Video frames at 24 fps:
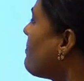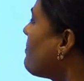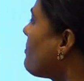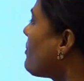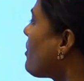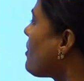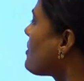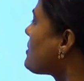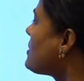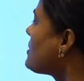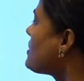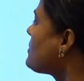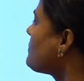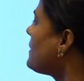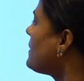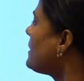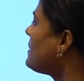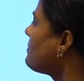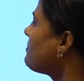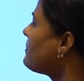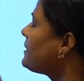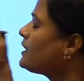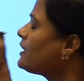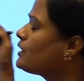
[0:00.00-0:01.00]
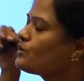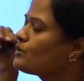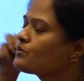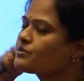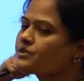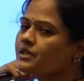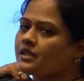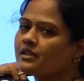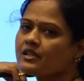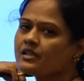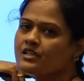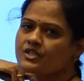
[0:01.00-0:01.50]
process will be
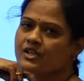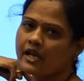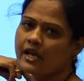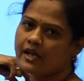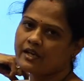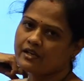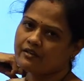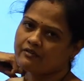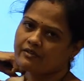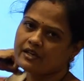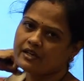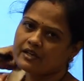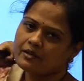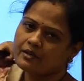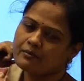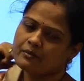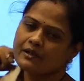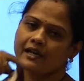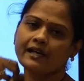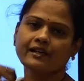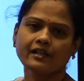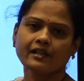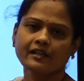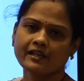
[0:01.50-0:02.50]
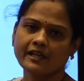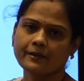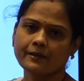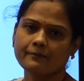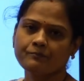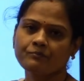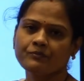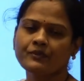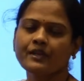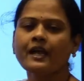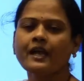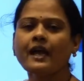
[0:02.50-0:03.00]
using the shared variable at a time.
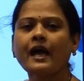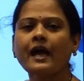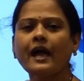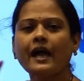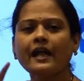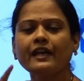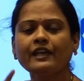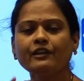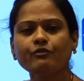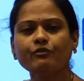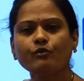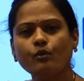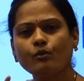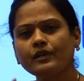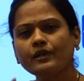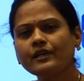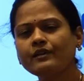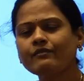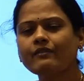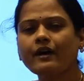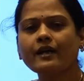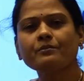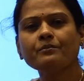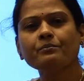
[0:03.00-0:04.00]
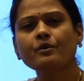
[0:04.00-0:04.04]
And if only one